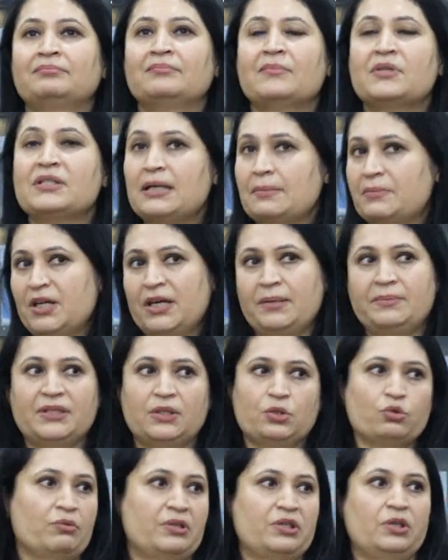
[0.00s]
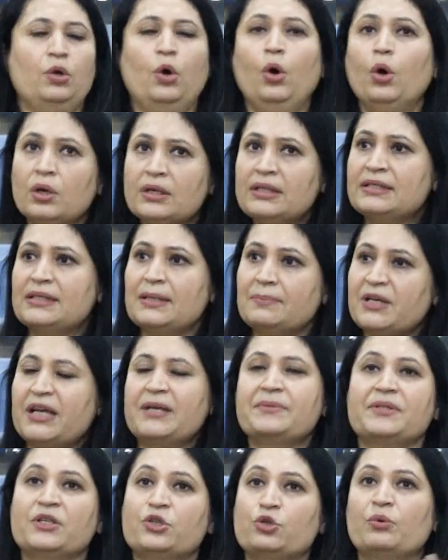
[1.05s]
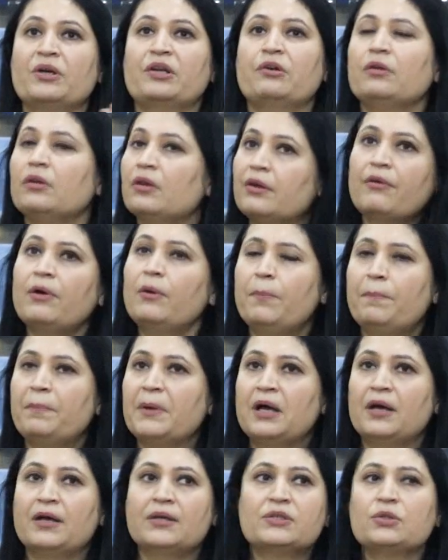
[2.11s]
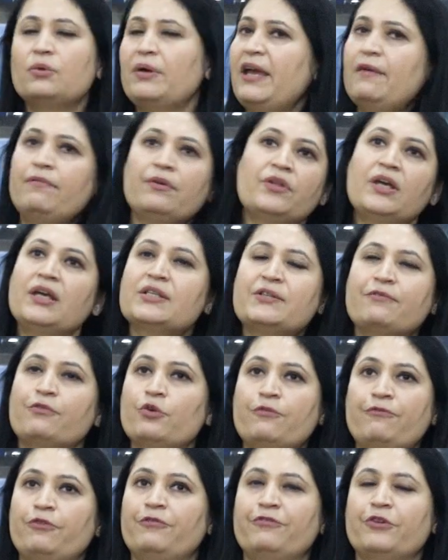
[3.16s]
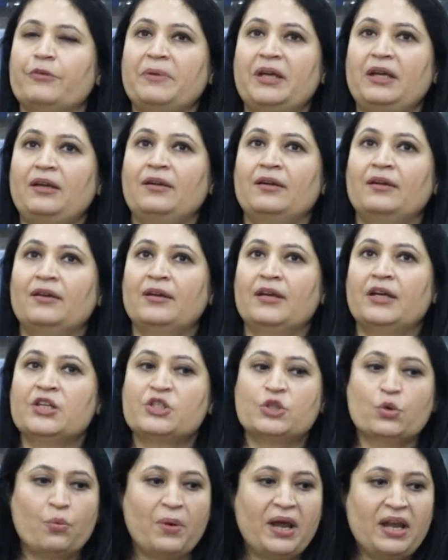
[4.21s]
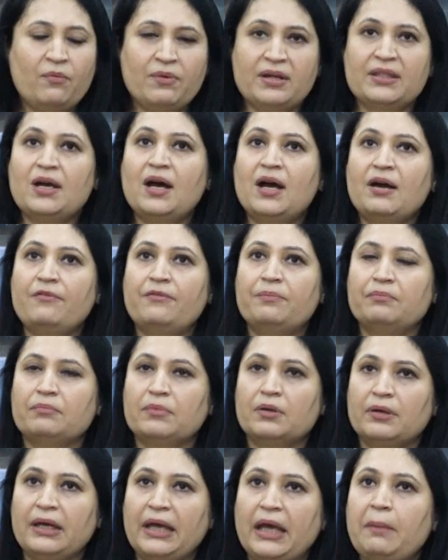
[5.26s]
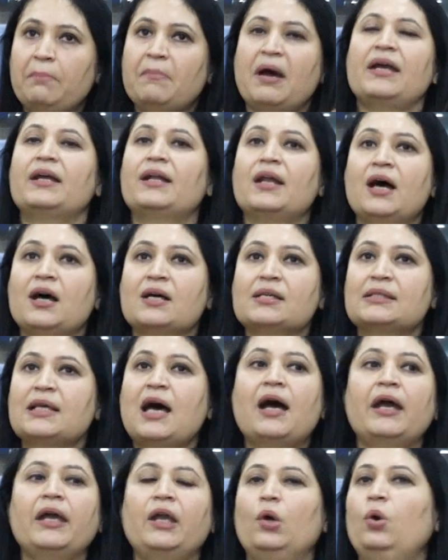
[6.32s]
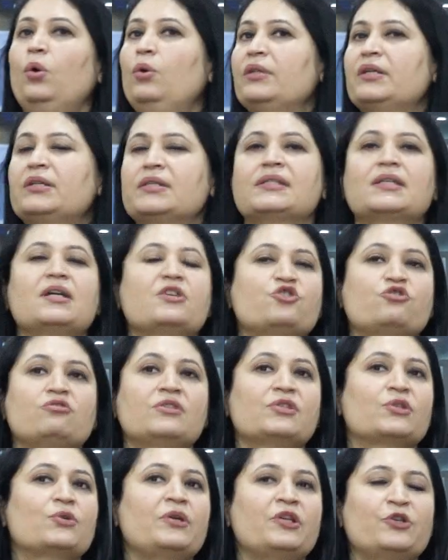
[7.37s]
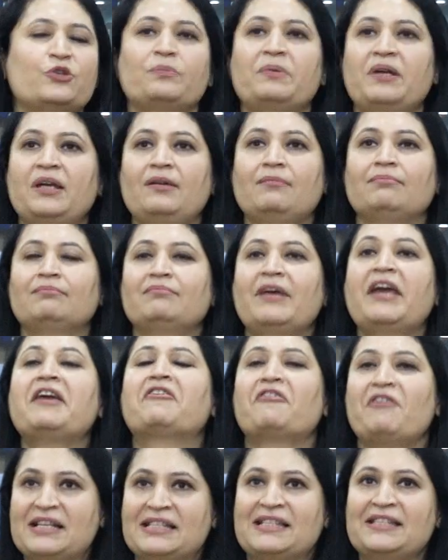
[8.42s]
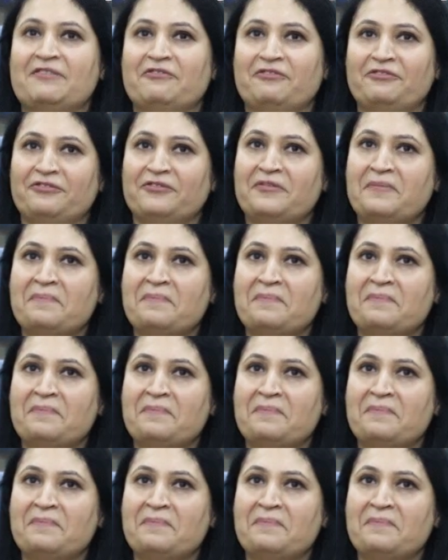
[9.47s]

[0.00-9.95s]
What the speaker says: Sometimes they do it alone, sometimes they do it in group. So everything is fruitful for me. So whenever they are in my class, I know the discussion is going to be aggressive.